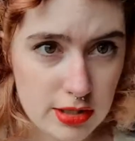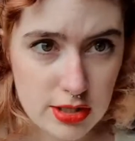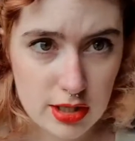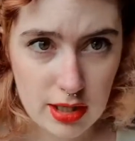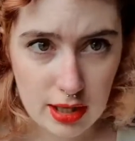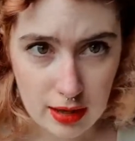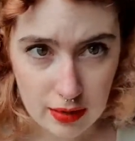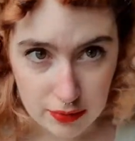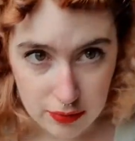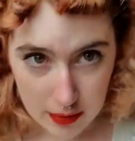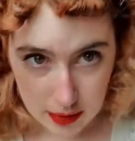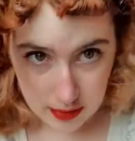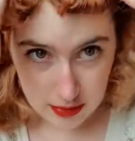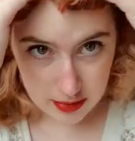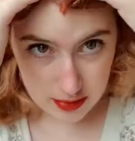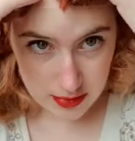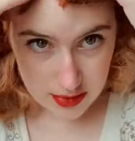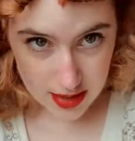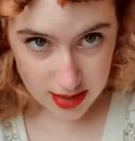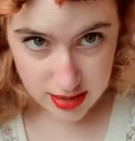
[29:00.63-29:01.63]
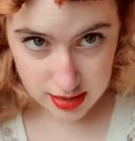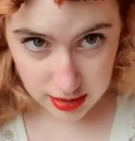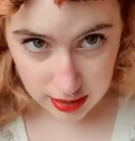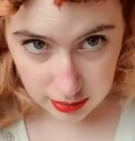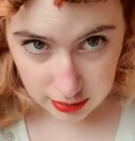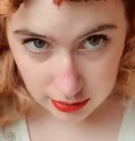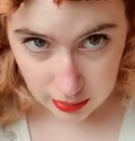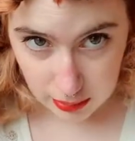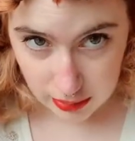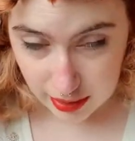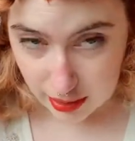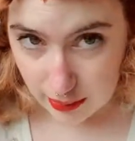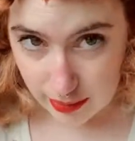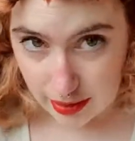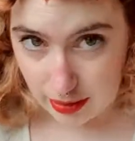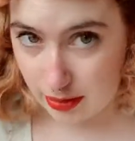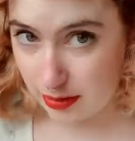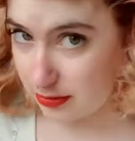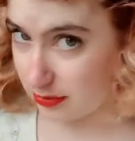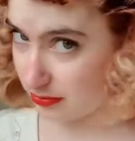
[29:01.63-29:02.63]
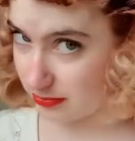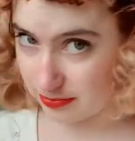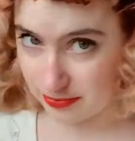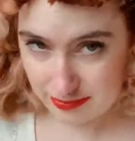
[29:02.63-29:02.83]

should have this little number going on,